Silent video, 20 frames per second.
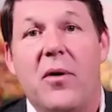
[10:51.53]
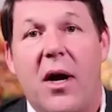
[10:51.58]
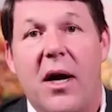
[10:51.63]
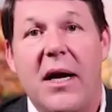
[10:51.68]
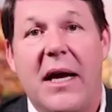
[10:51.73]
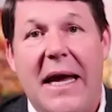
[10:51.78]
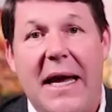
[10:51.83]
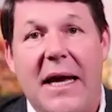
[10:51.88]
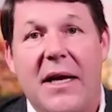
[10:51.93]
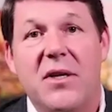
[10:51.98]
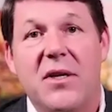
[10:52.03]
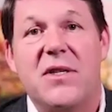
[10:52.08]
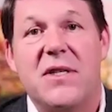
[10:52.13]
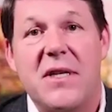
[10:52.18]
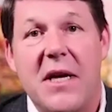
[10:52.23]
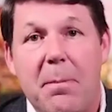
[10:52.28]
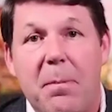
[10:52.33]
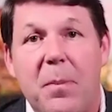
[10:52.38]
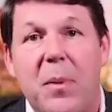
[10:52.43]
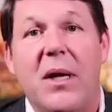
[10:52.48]
again,
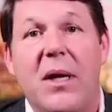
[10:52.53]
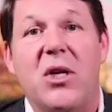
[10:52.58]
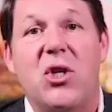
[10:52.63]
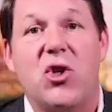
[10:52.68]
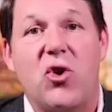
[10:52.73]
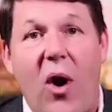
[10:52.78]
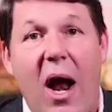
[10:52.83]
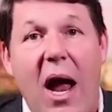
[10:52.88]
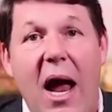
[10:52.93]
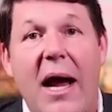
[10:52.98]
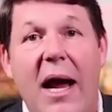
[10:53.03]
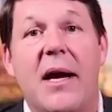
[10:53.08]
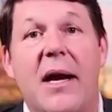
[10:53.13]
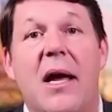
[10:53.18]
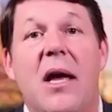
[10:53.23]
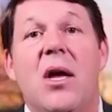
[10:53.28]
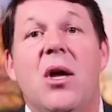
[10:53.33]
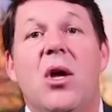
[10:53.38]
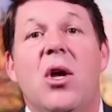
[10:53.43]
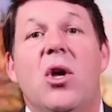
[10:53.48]
simply
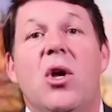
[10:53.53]
trying